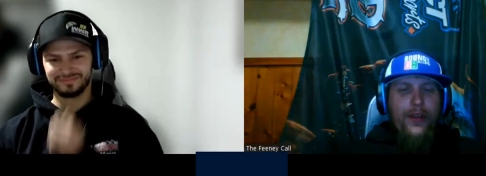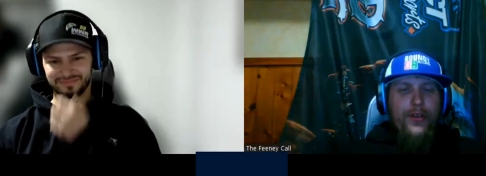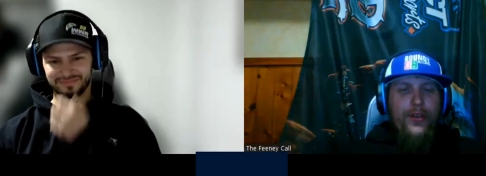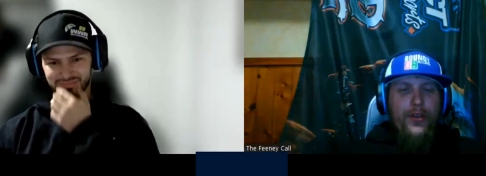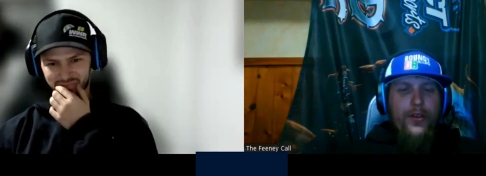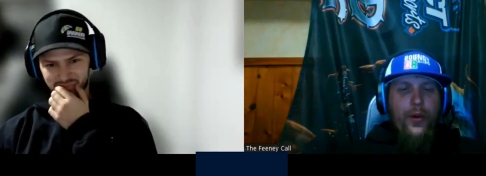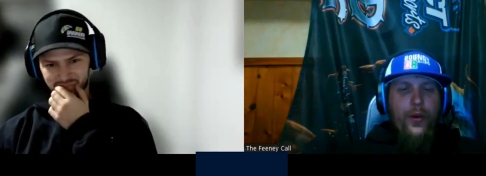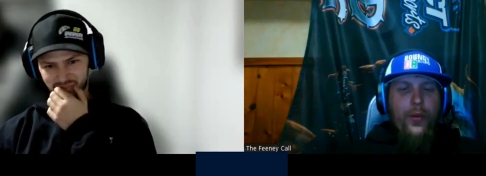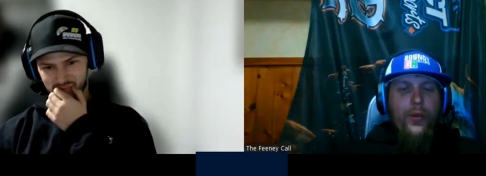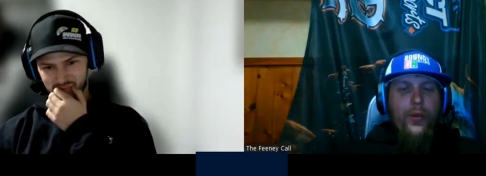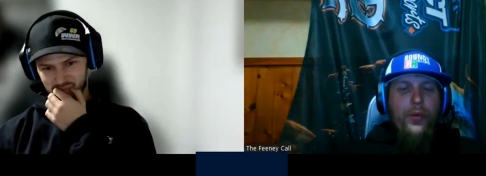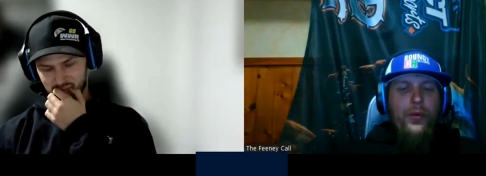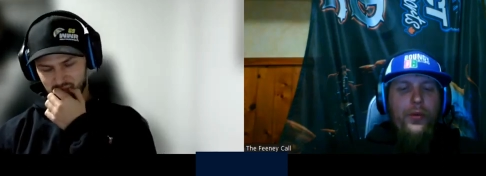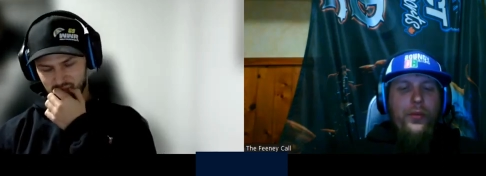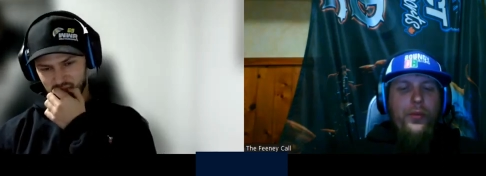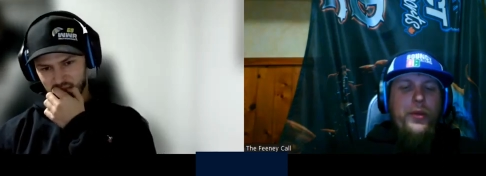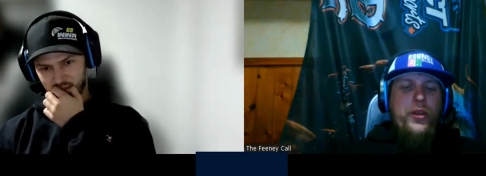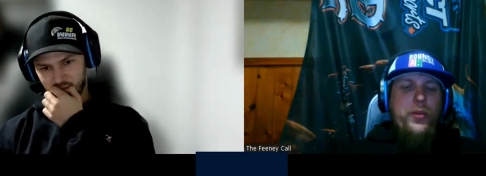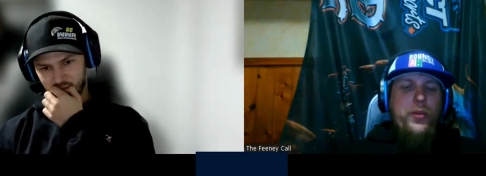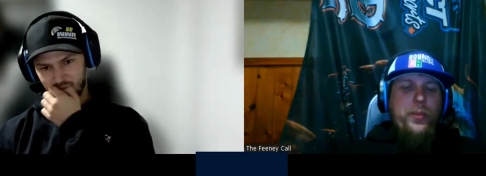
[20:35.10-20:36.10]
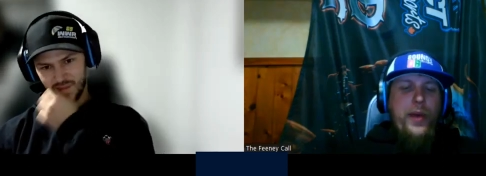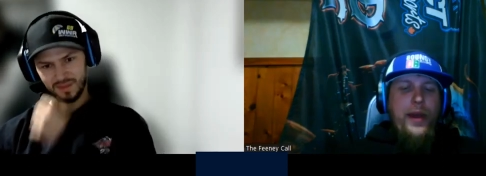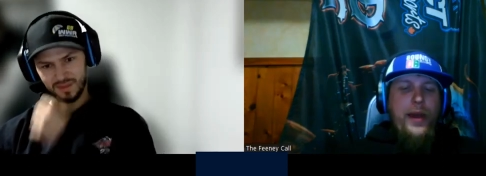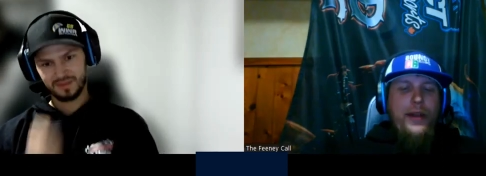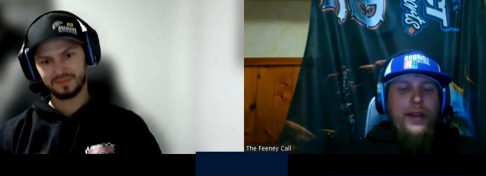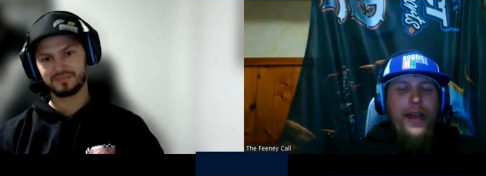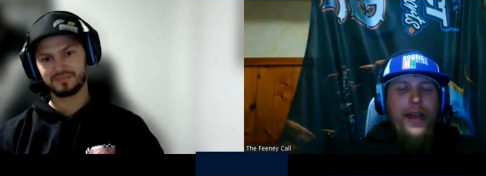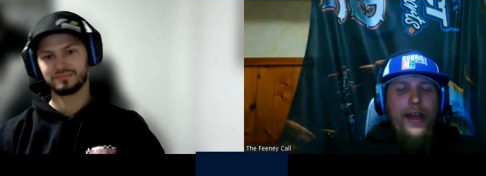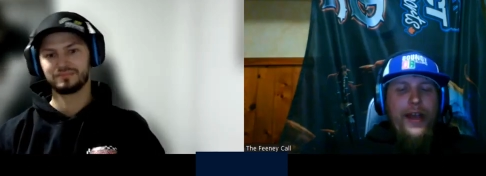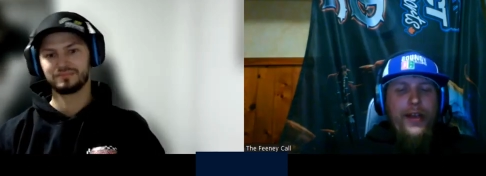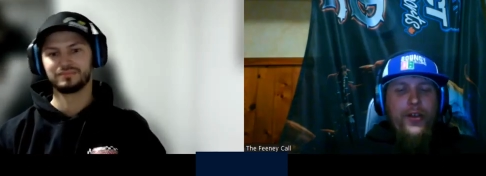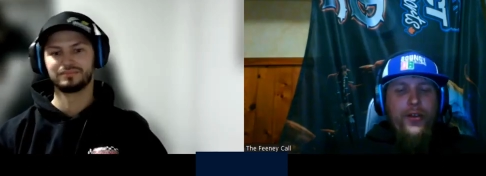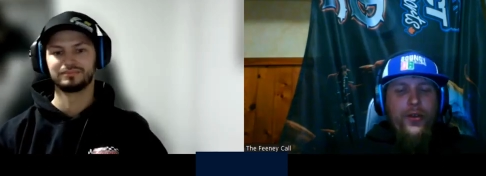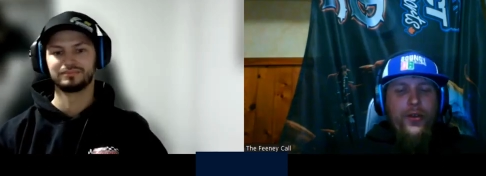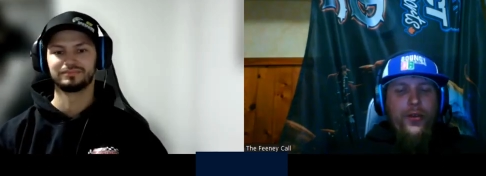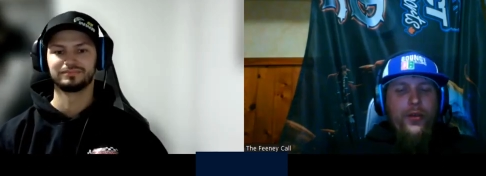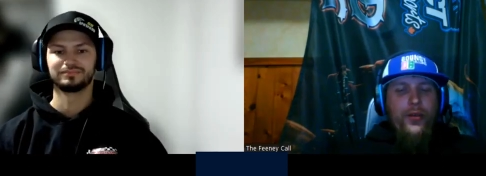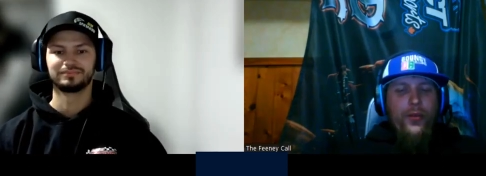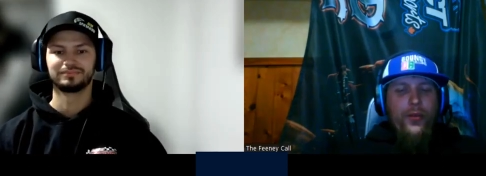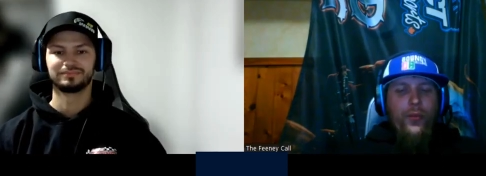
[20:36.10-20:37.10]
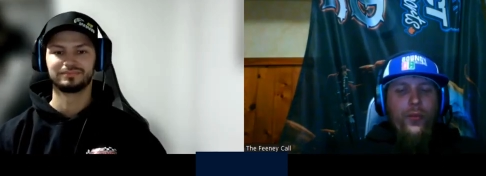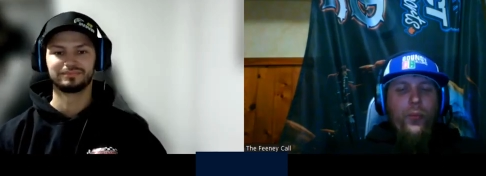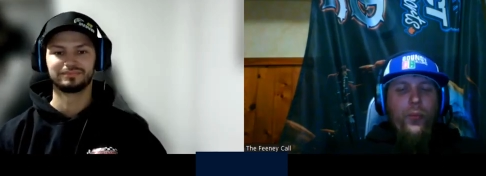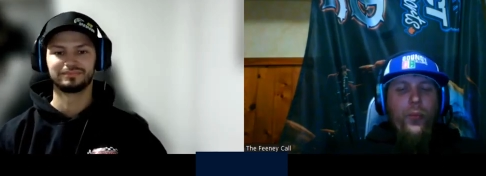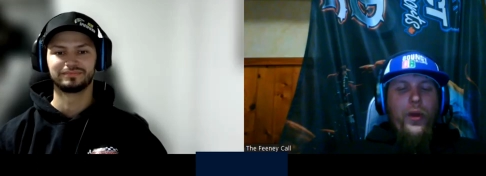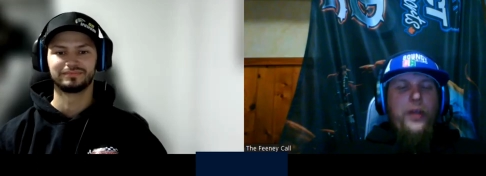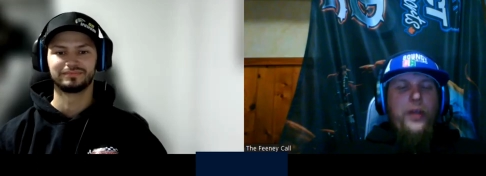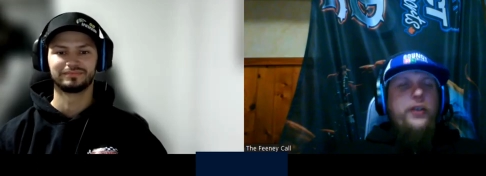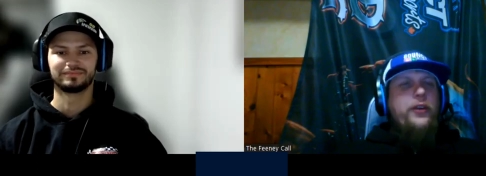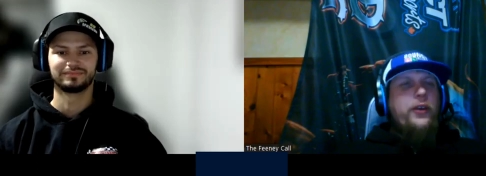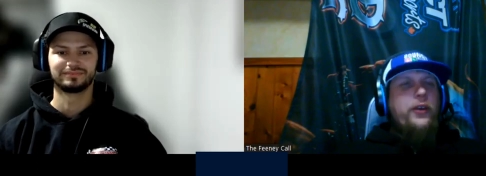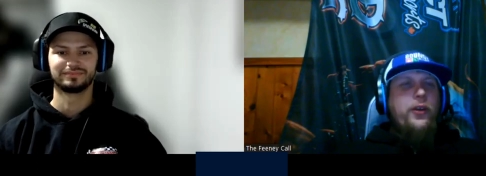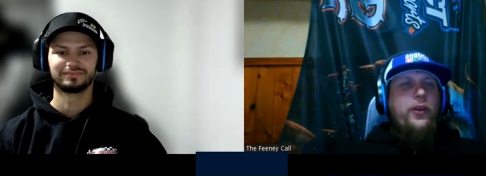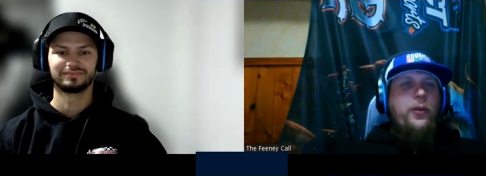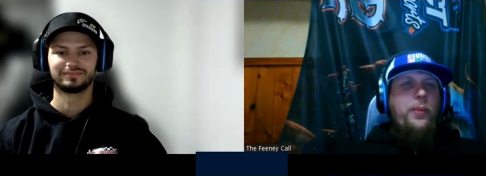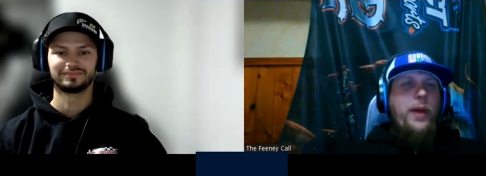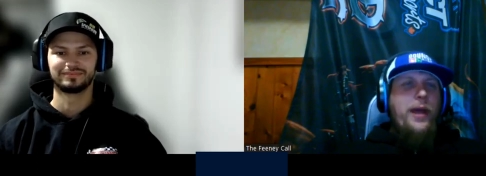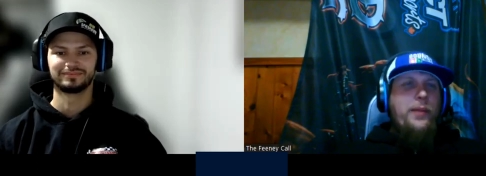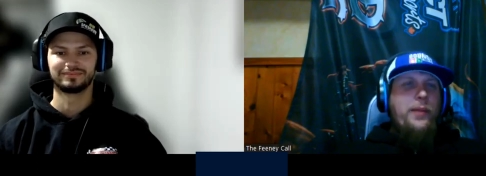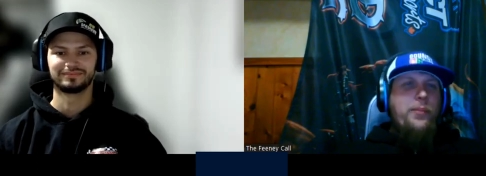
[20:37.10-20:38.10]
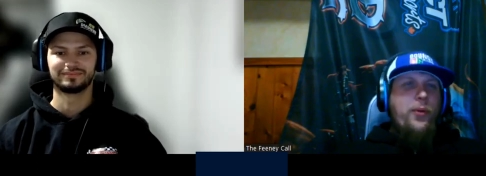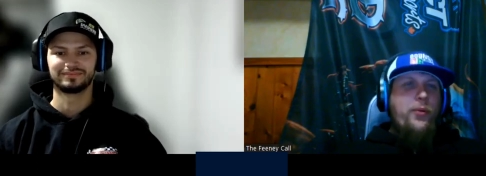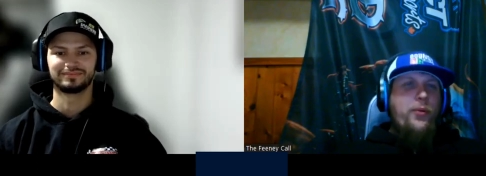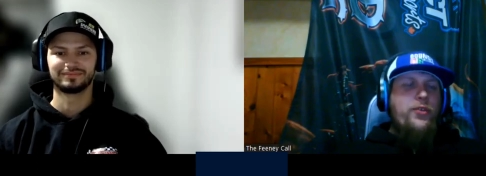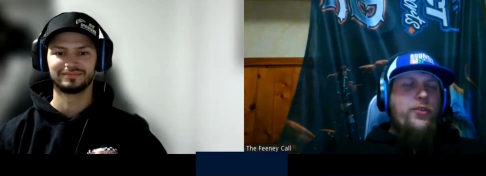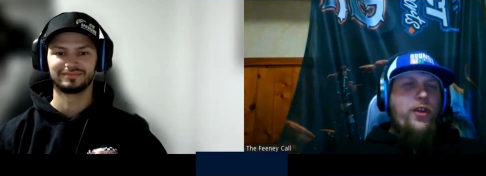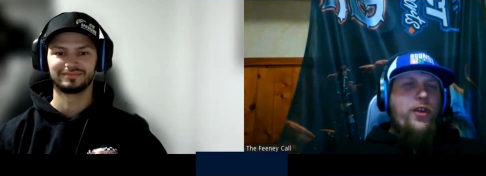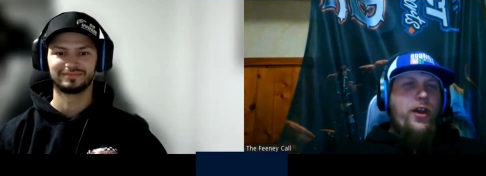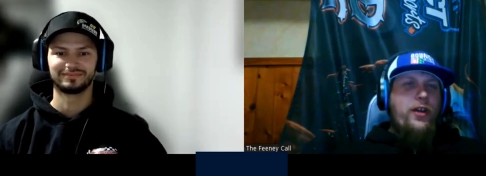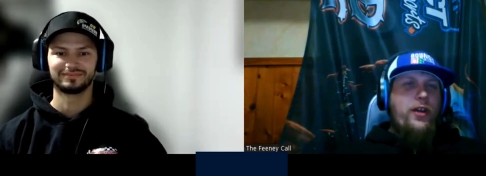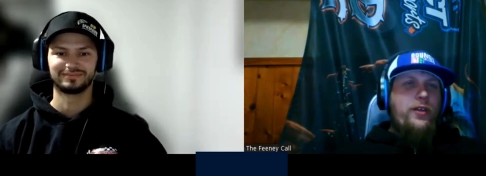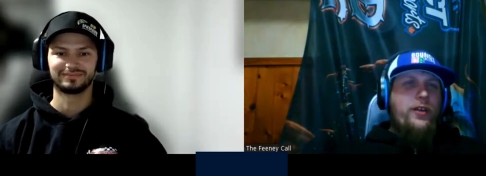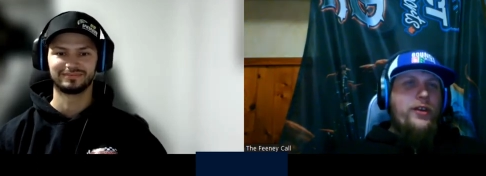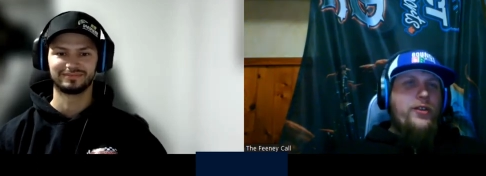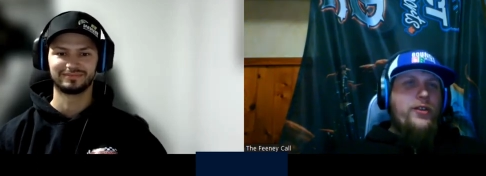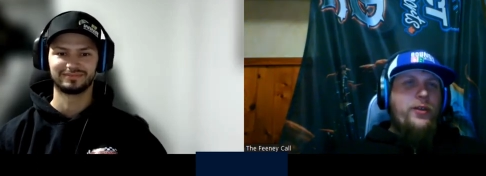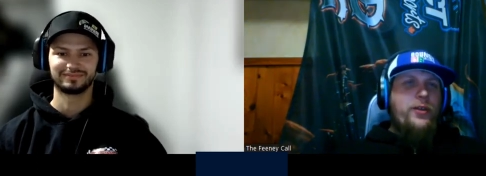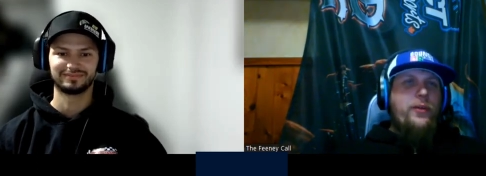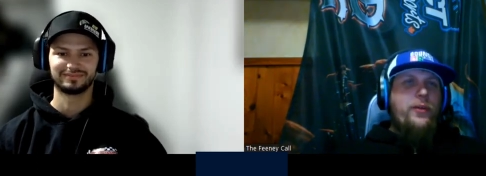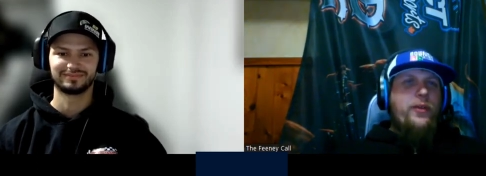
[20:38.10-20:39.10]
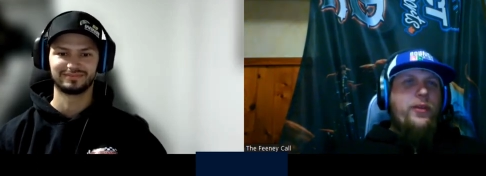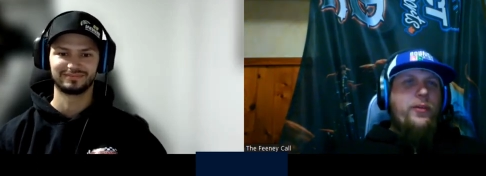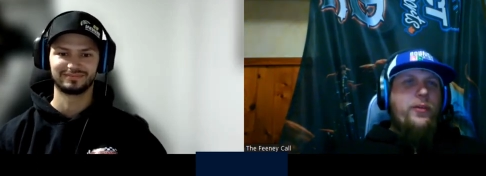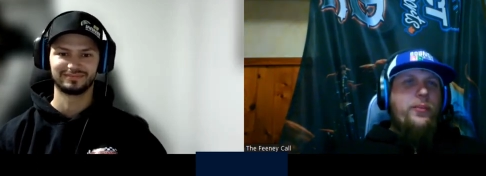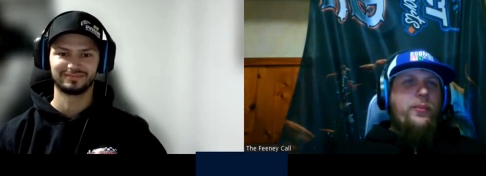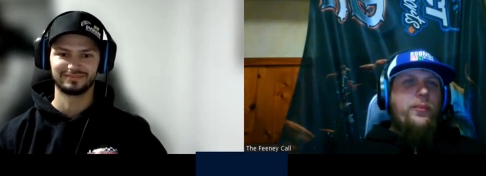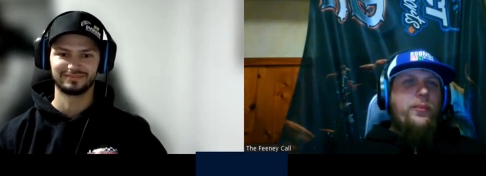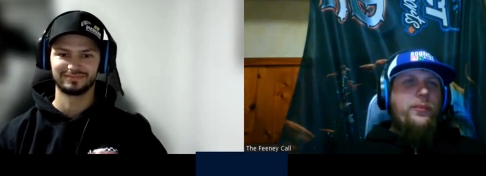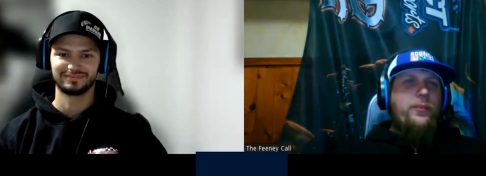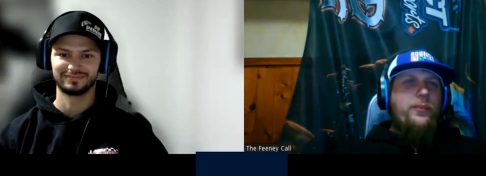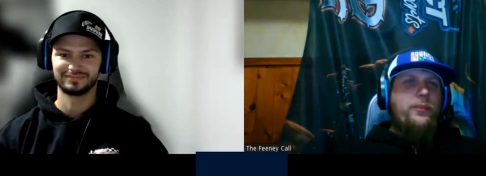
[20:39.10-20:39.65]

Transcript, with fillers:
Speaker 1: So Miss Penny asks when you're going to go back bone stock racing with them.